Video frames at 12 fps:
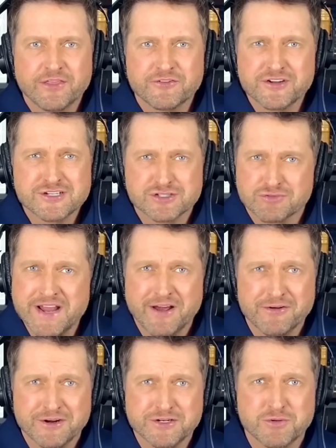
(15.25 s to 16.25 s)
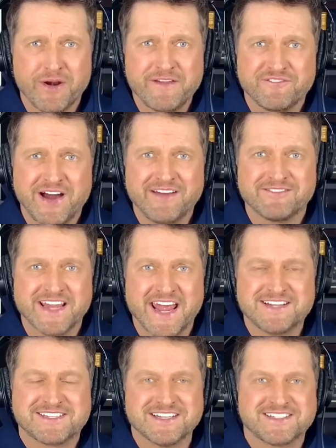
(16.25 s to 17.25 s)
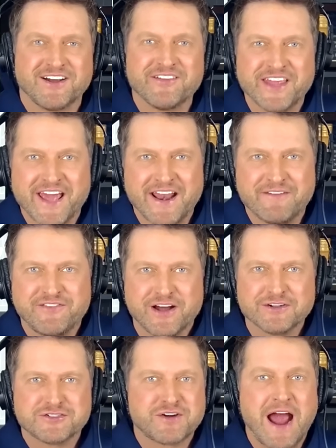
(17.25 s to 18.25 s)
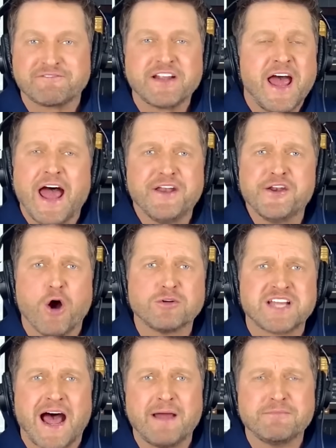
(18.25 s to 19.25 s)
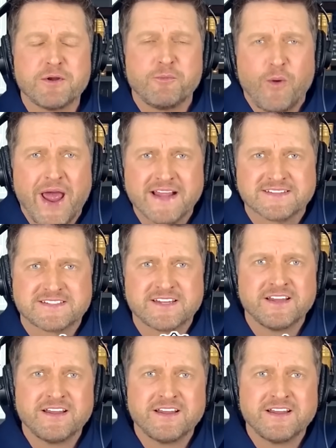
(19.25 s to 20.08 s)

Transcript: Just 325 days until the NFL draft and no time to waste.